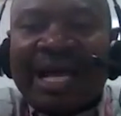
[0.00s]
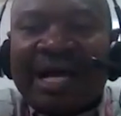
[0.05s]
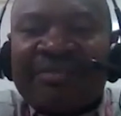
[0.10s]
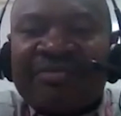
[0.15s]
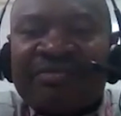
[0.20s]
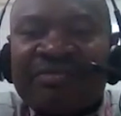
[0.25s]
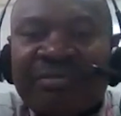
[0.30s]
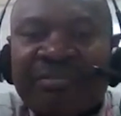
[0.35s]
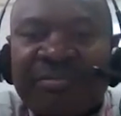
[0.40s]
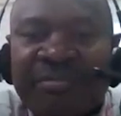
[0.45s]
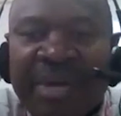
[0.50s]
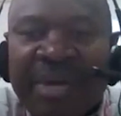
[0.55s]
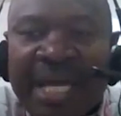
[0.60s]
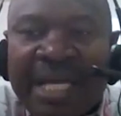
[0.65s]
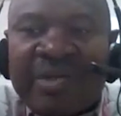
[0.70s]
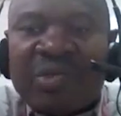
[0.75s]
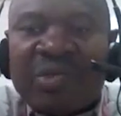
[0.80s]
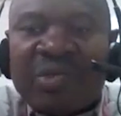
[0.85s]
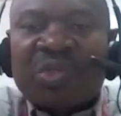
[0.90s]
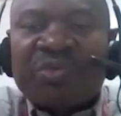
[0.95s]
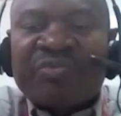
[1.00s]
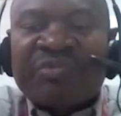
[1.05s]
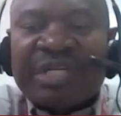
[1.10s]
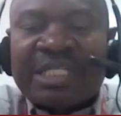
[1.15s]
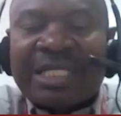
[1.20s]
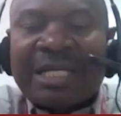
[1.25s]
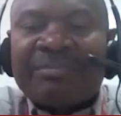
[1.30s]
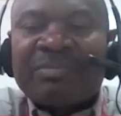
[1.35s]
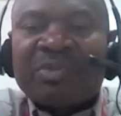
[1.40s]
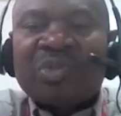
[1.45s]
have made use of in
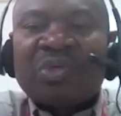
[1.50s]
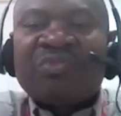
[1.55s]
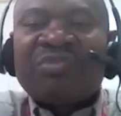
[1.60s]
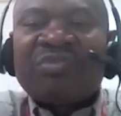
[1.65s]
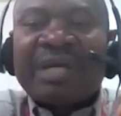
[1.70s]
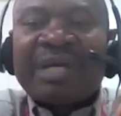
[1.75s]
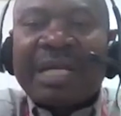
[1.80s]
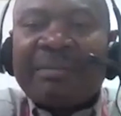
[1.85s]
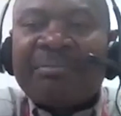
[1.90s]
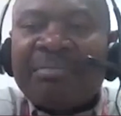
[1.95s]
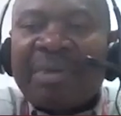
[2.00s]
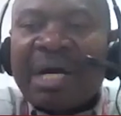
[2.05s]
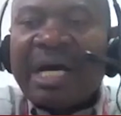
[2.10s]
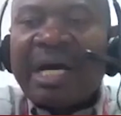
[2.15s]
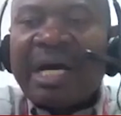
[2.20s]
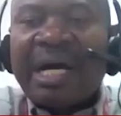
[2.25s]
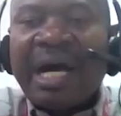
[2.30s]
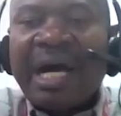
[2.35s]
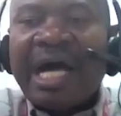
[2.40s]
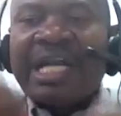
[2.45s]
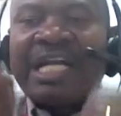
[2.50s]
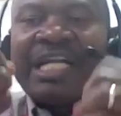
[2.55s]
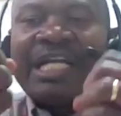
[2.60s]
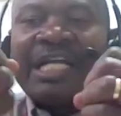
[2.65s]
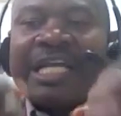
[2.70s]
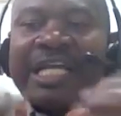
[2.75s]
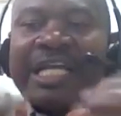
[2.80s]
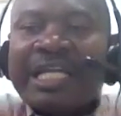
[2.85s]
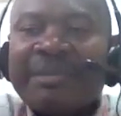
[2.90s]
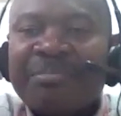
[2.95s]
terms of labor and
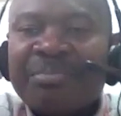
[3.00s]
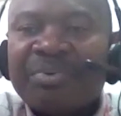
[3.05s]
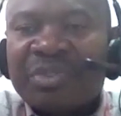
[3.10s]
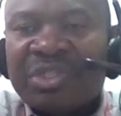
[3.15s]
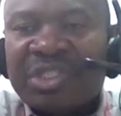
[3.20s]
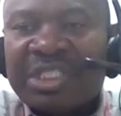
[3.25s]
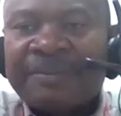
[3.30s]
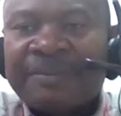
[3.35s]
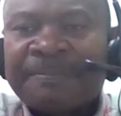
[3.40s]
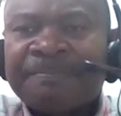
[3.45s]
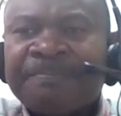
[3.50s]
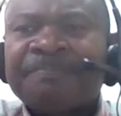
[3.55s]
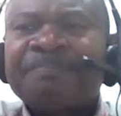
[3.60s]
inputs